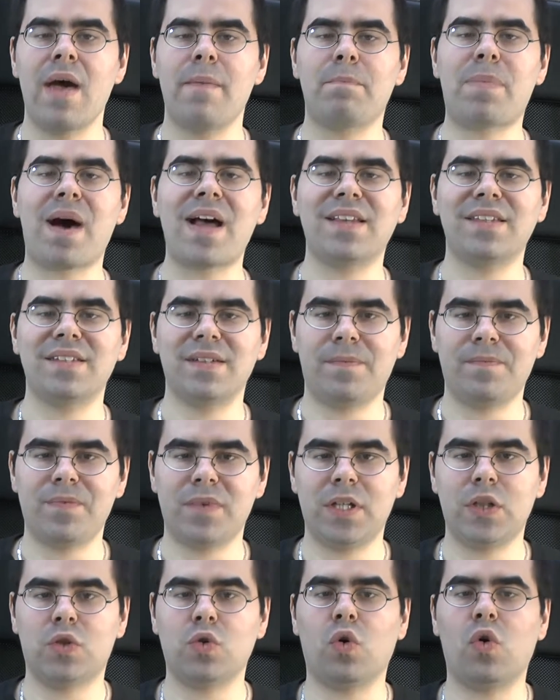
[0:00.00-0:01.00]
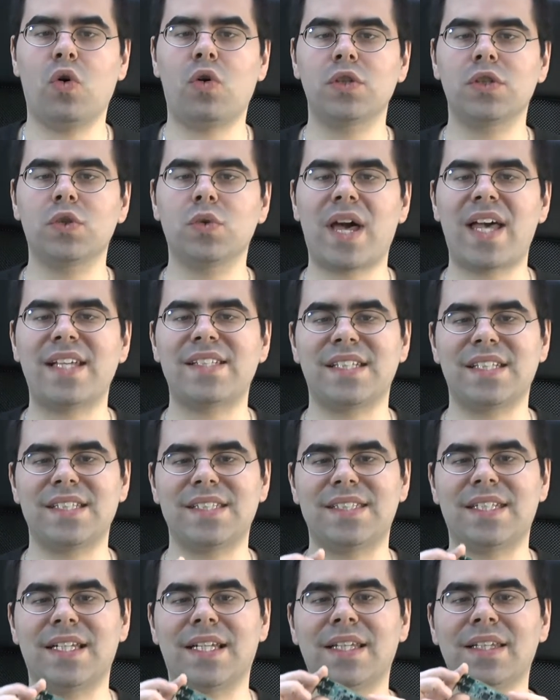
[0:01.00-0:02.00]
but it also has
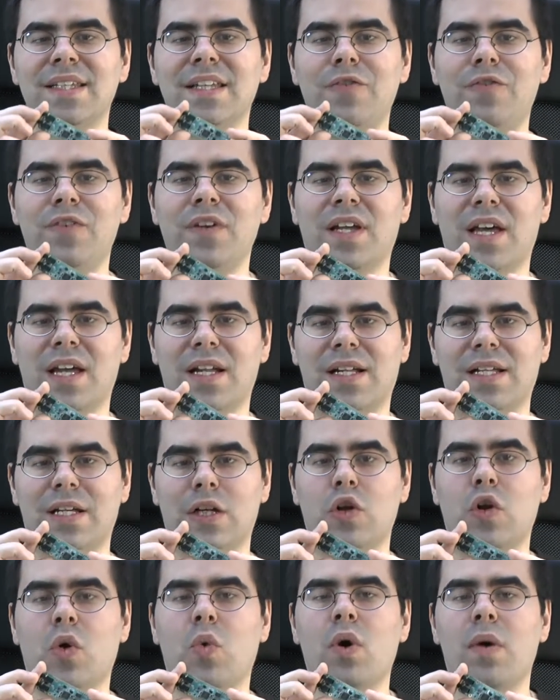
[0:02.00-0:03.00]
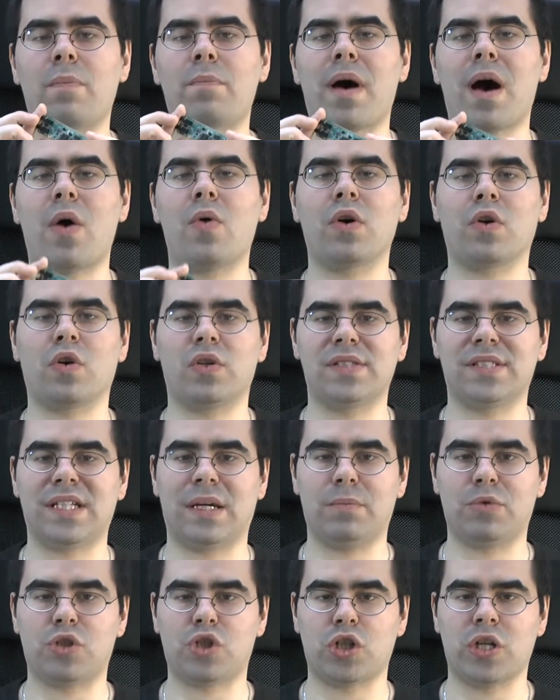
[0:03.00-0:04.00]
significantly lower power
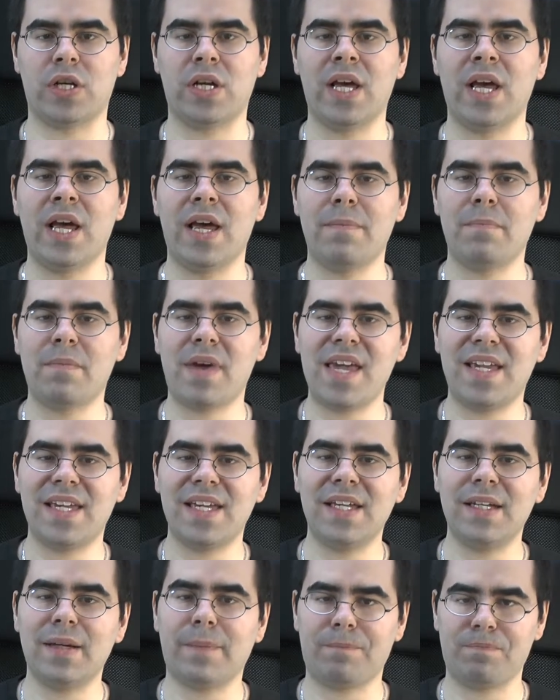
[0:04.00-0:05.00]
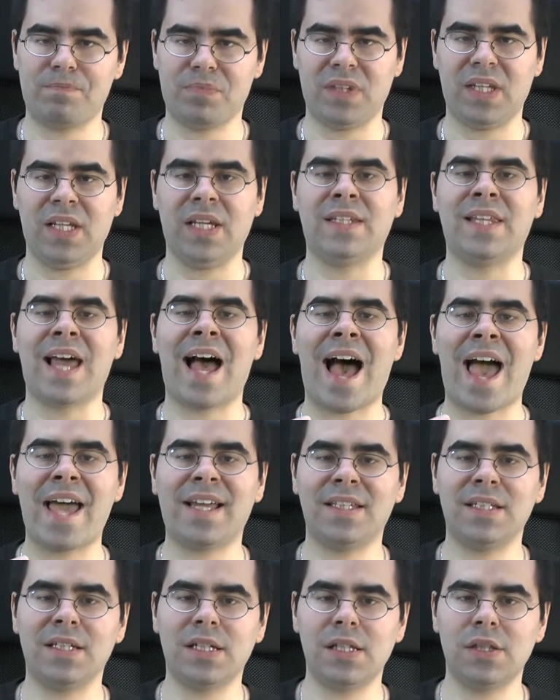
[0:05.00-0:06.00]
consumption, making it
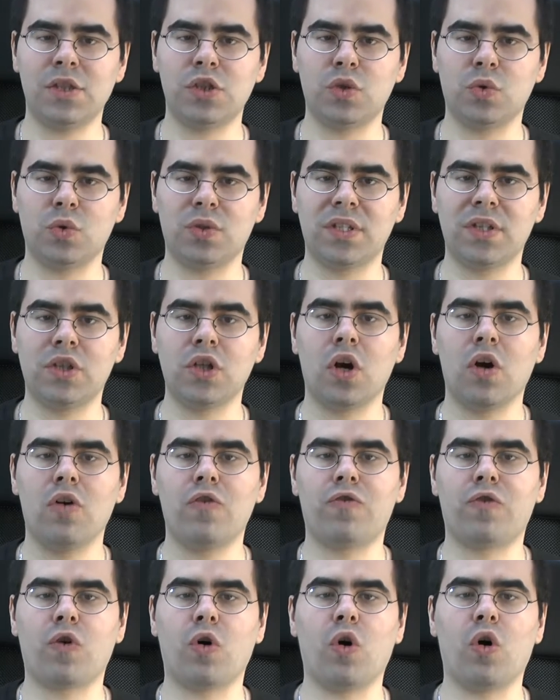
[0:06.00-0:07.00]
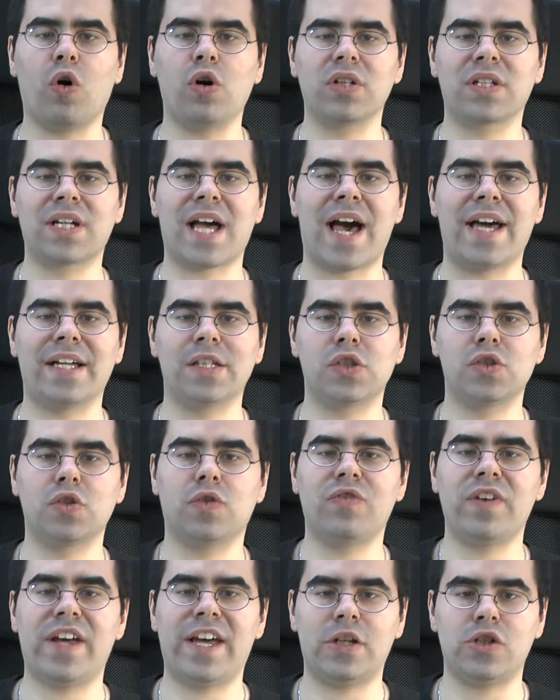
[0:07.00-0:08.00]
ideally suited for all kinds
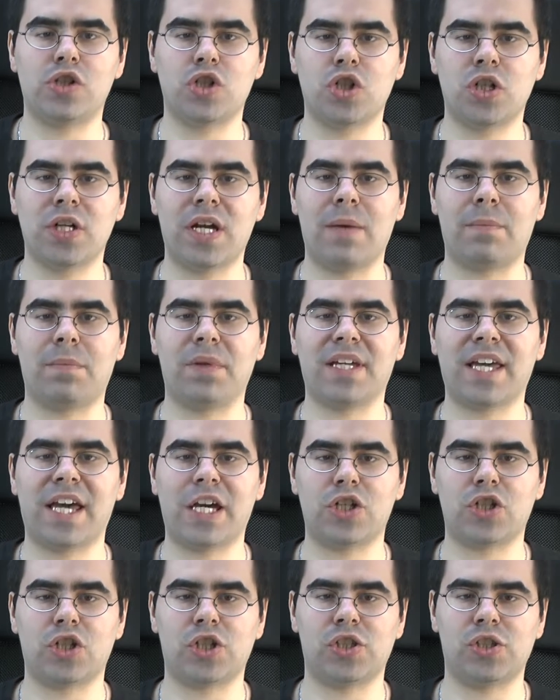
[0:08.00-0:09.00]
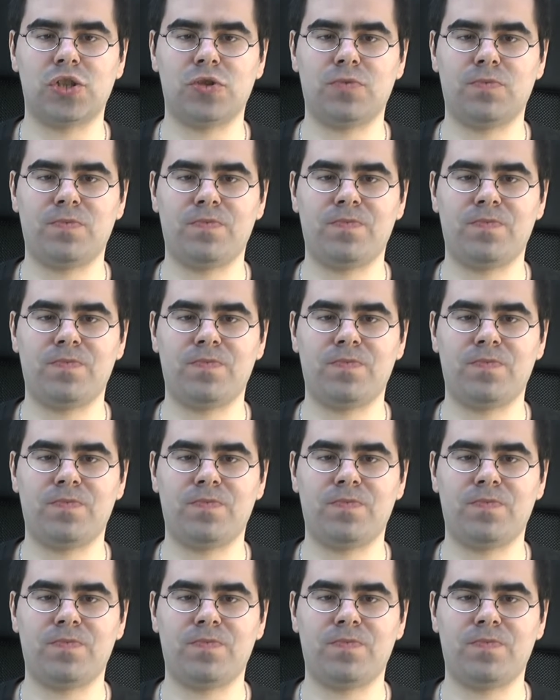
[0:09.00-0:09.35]
of edge applications.